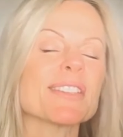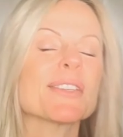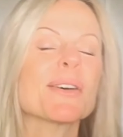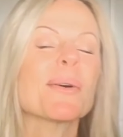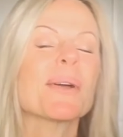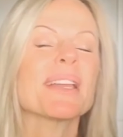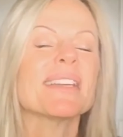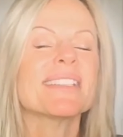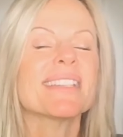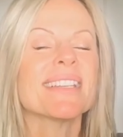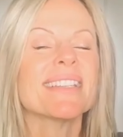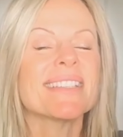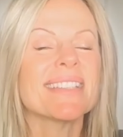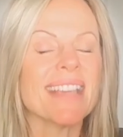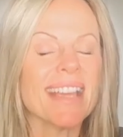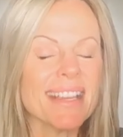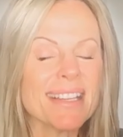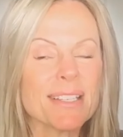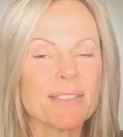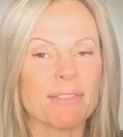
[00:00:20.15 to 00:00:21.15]
So, in
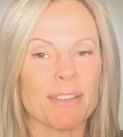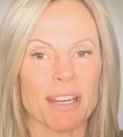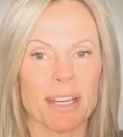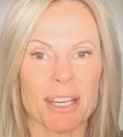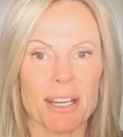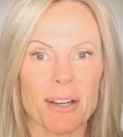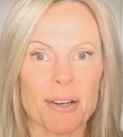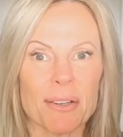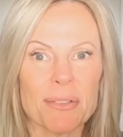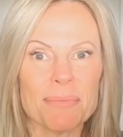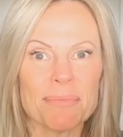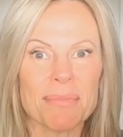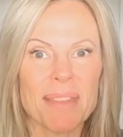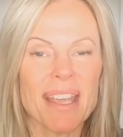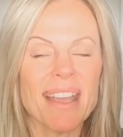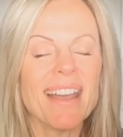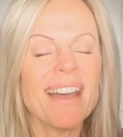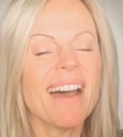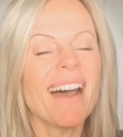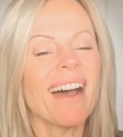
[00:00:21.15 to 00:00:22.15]
today's video,
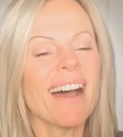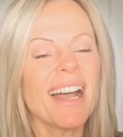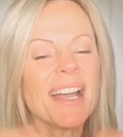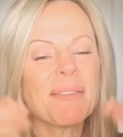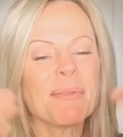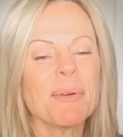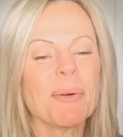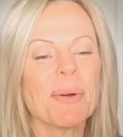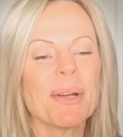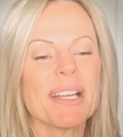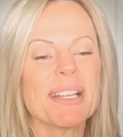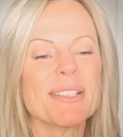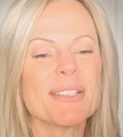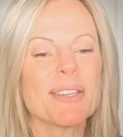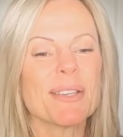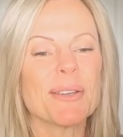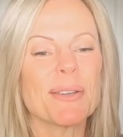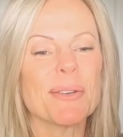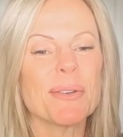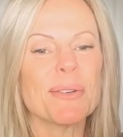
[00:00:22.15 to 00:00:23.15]
I'm going
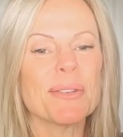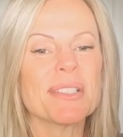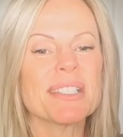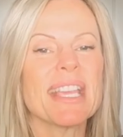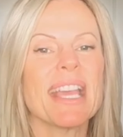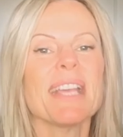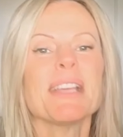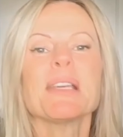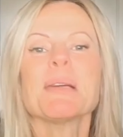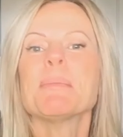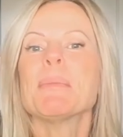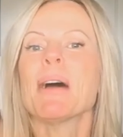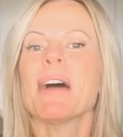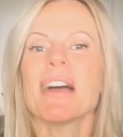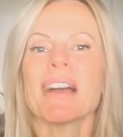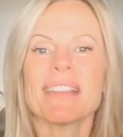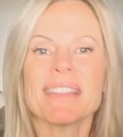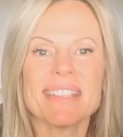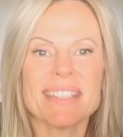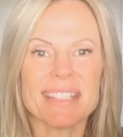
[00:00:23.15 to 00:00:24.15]
to take you
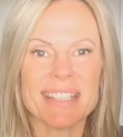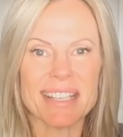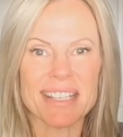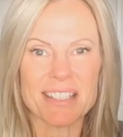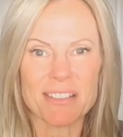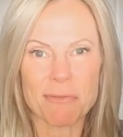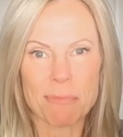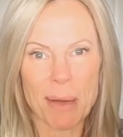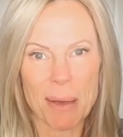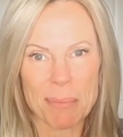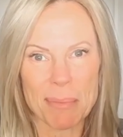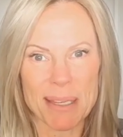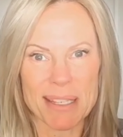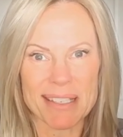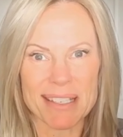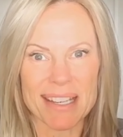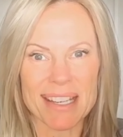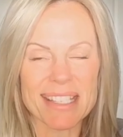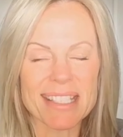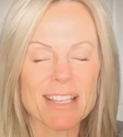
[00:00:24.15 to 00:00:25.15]
behind the scenes of my
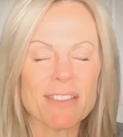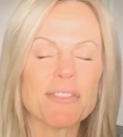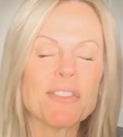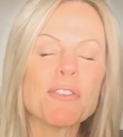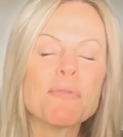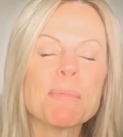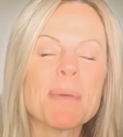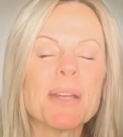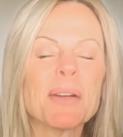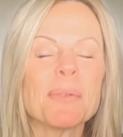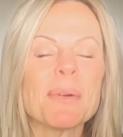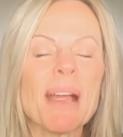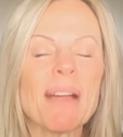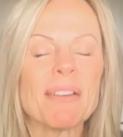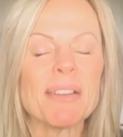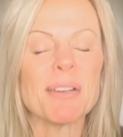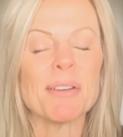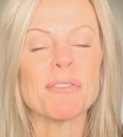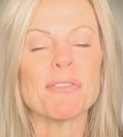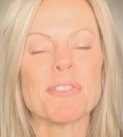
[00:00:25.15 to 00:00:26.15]
business. If you've been
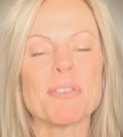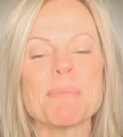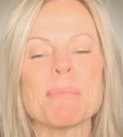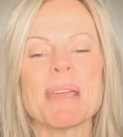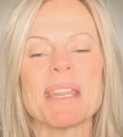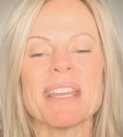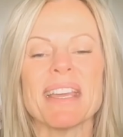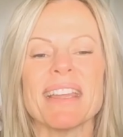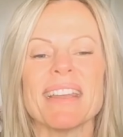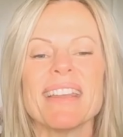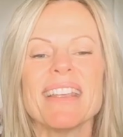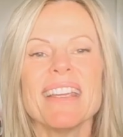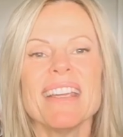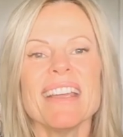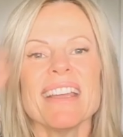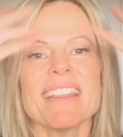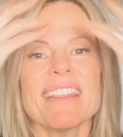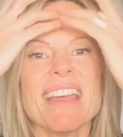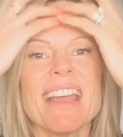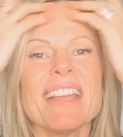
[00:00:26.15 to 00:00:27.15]
around here for a minute,
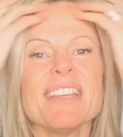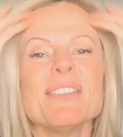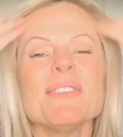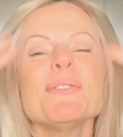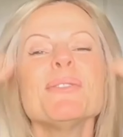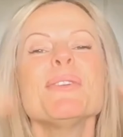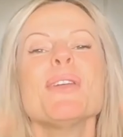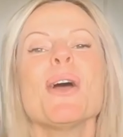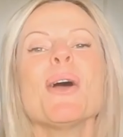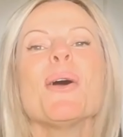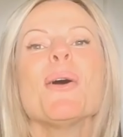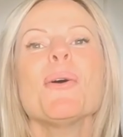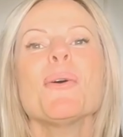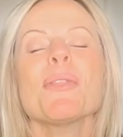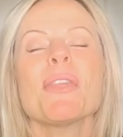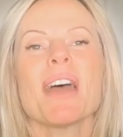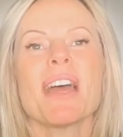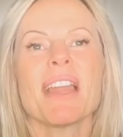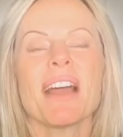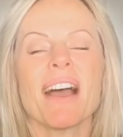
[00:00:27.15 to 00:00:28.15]
then you know
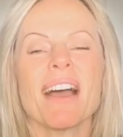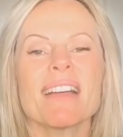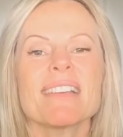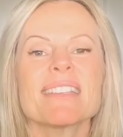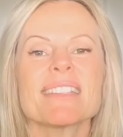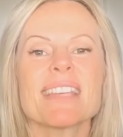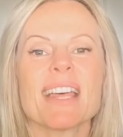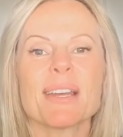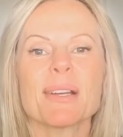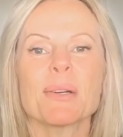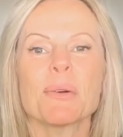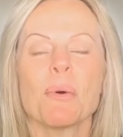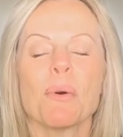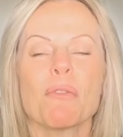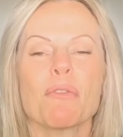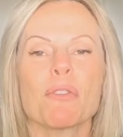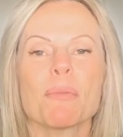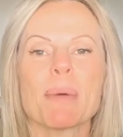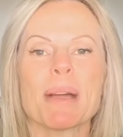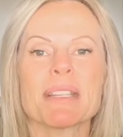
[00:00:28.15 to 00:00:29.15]
that I set a goal
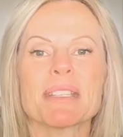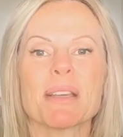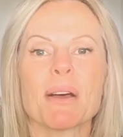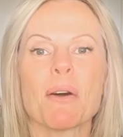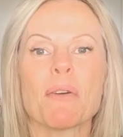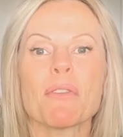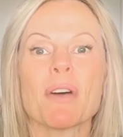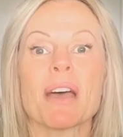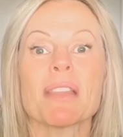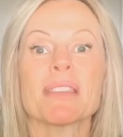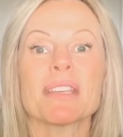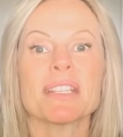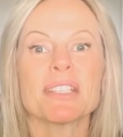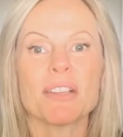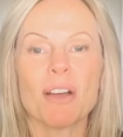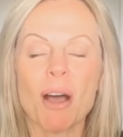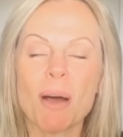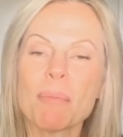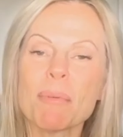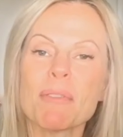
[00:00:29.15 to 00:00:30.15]
for myself at the
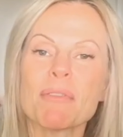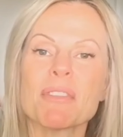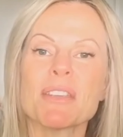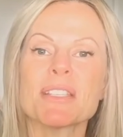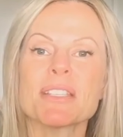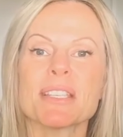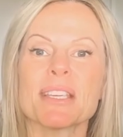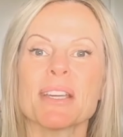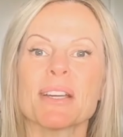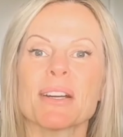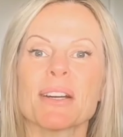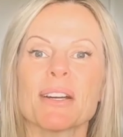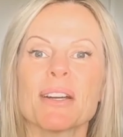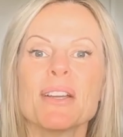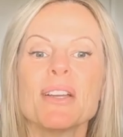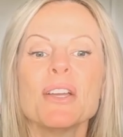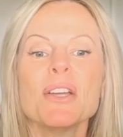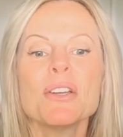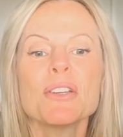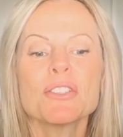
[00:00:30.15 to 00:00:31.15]
top of this year
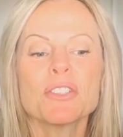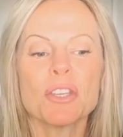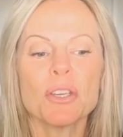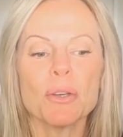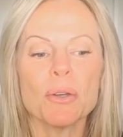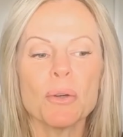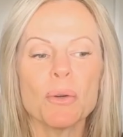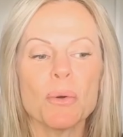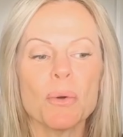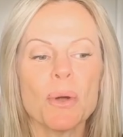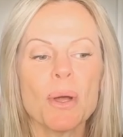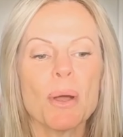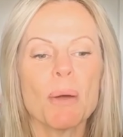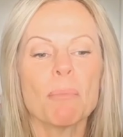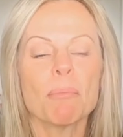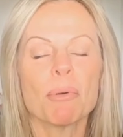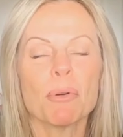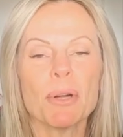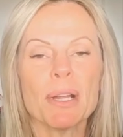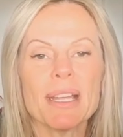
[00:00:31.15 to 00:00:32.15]
to
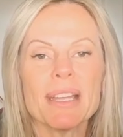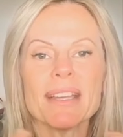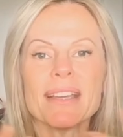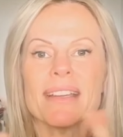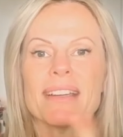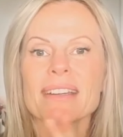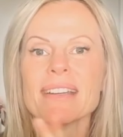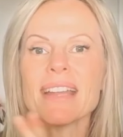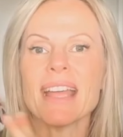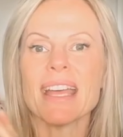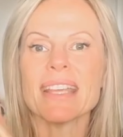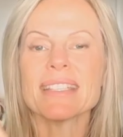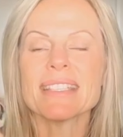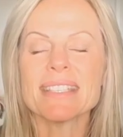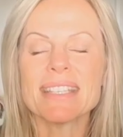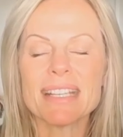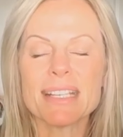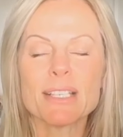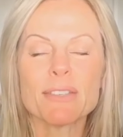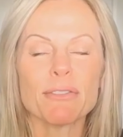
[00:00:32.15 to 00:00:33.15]
bring in
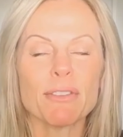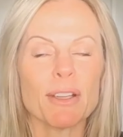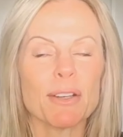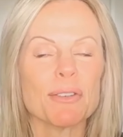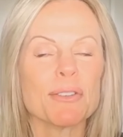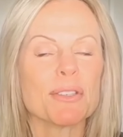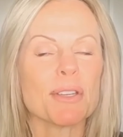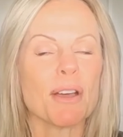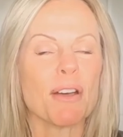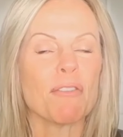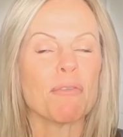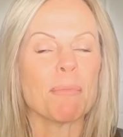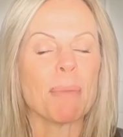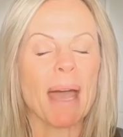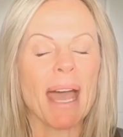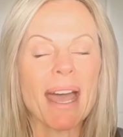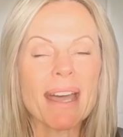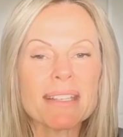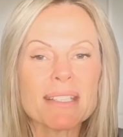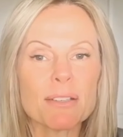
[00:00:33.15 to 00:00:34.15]
6 figures of
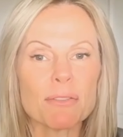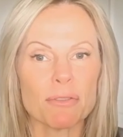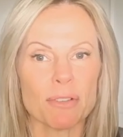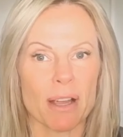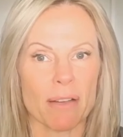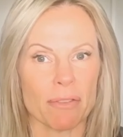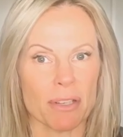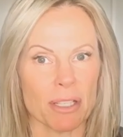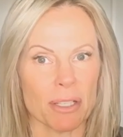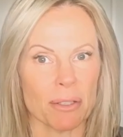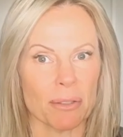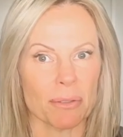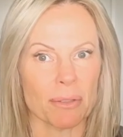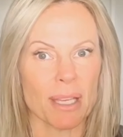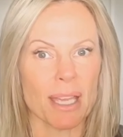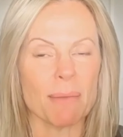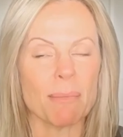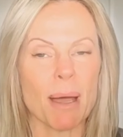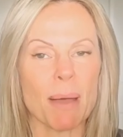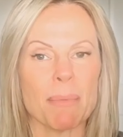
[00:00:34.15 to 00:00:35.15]
passive revenue
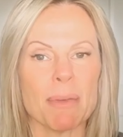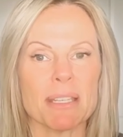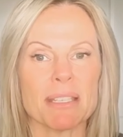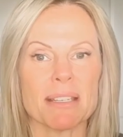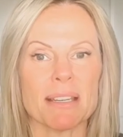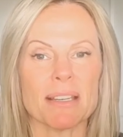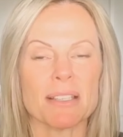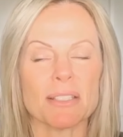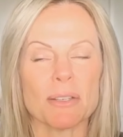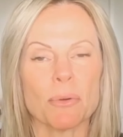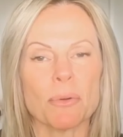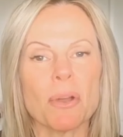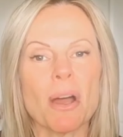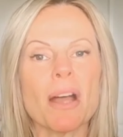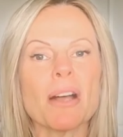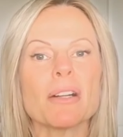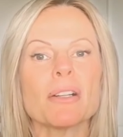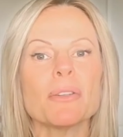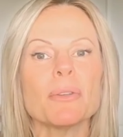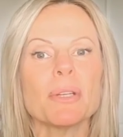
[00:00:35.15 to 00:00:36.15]
in my business. So,
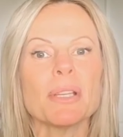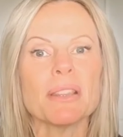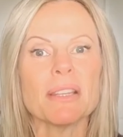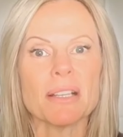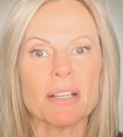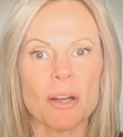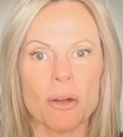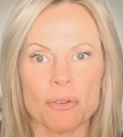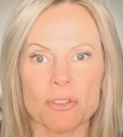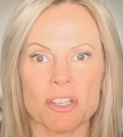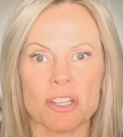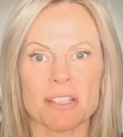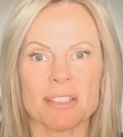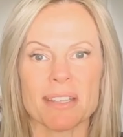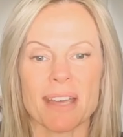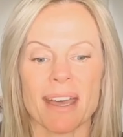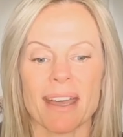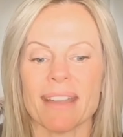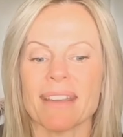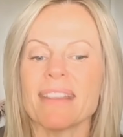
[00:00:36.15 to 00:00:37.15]
not including the coaching
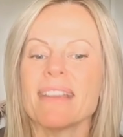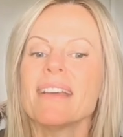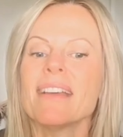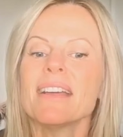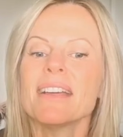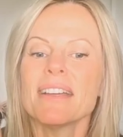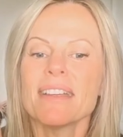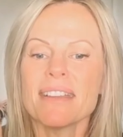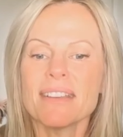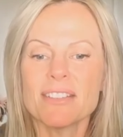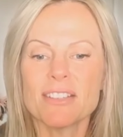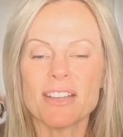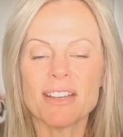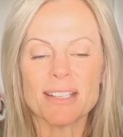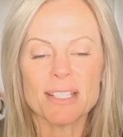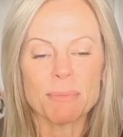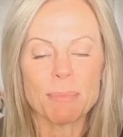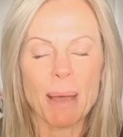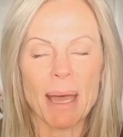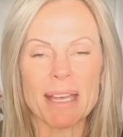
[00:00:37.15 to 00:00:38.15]
side,
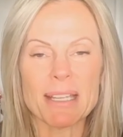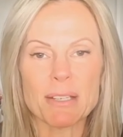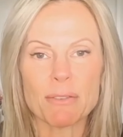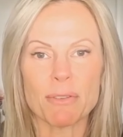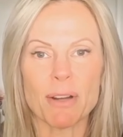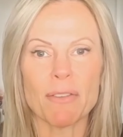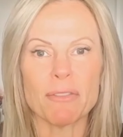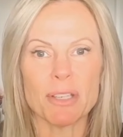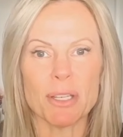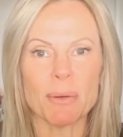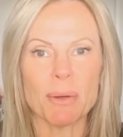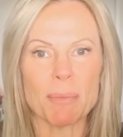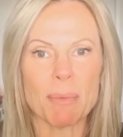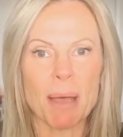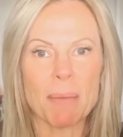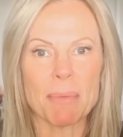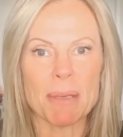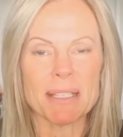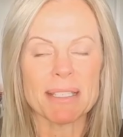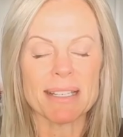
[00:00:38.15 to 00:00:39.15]
just passive revenue in
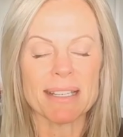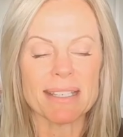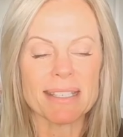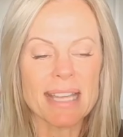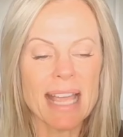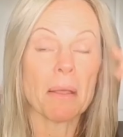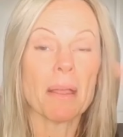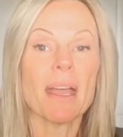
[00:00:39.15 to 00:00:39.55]
my business.